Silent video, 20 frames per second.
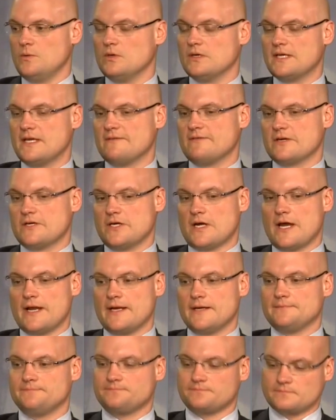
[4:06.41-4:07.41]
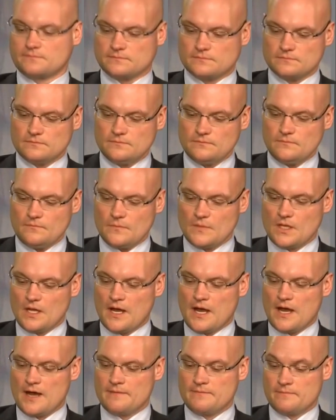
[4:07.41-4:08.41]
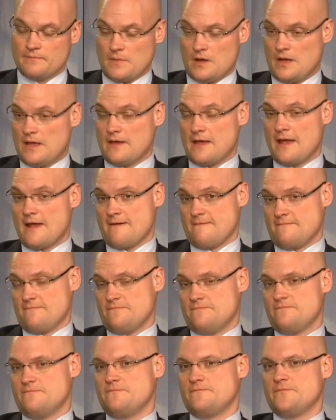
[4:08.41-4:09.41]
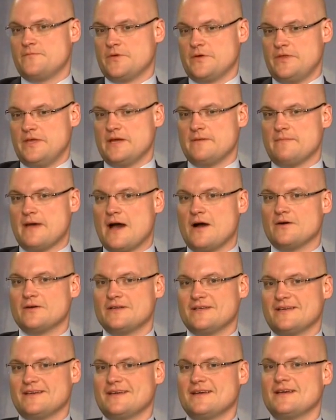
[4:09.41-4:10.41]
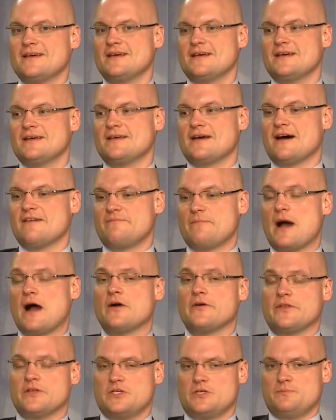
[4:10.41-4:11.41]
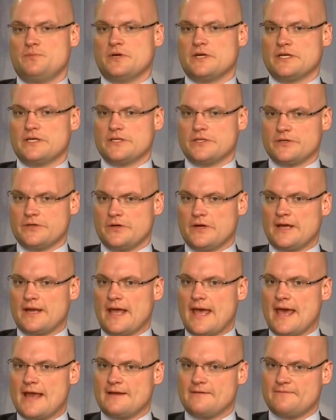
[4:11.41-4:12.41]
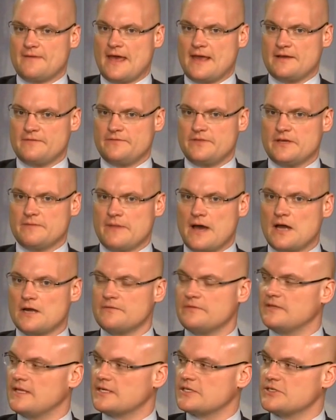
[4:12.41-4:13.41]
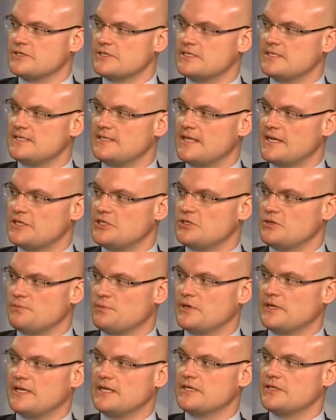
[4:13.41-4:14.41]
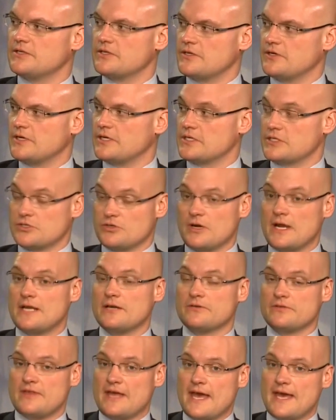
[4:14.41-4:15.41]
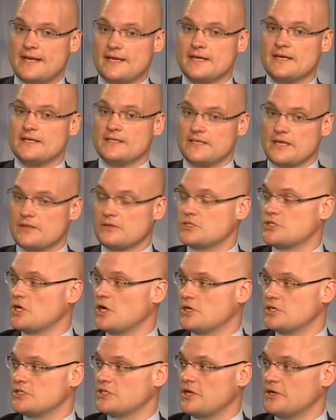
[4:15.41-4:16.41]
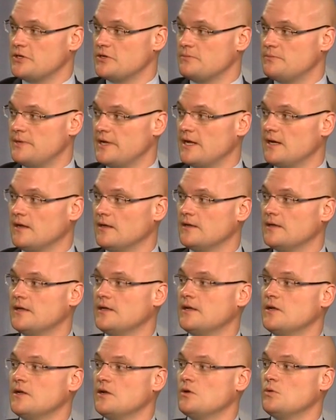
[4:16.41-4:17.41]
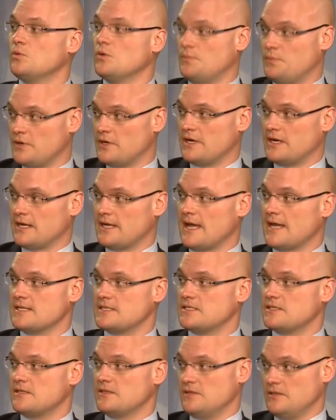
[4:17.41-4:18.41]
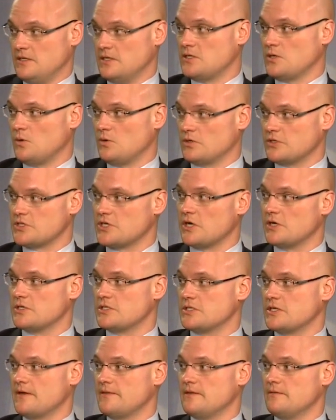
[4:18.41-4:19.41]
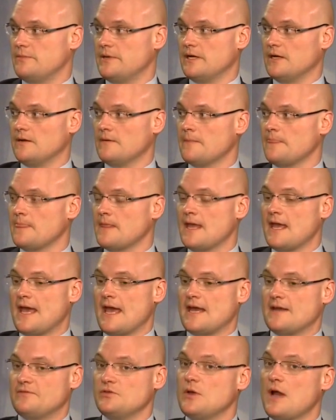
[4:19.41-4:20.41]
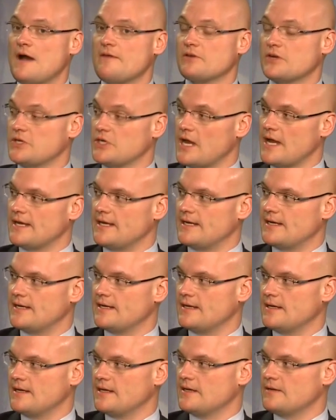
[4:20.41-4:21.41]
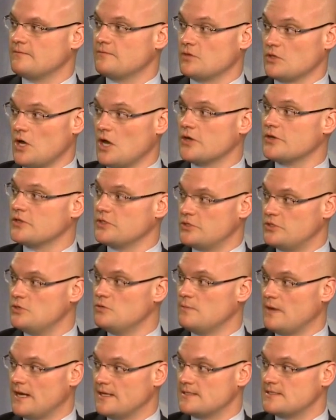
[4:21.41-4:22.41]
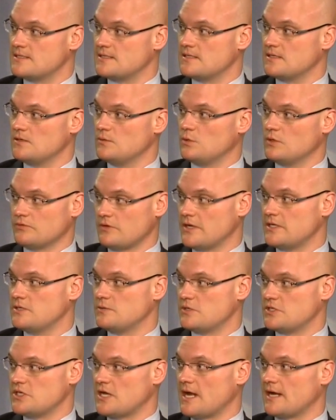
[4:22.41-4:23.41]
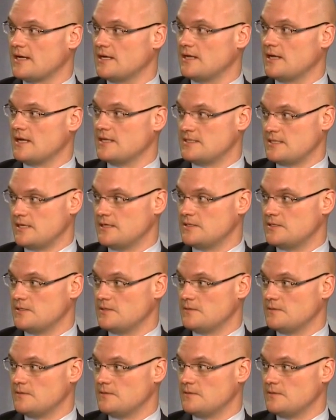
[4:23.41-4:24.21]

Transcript: will give a credit for the amount of power that you put into the grid, and if the amount of electricity that you're putting into the grid is greater than the other charges on your bill, we'll put it against the total charges on the bill. And if you have a credit for longer than 2 months, we'll write you a check and send it to you.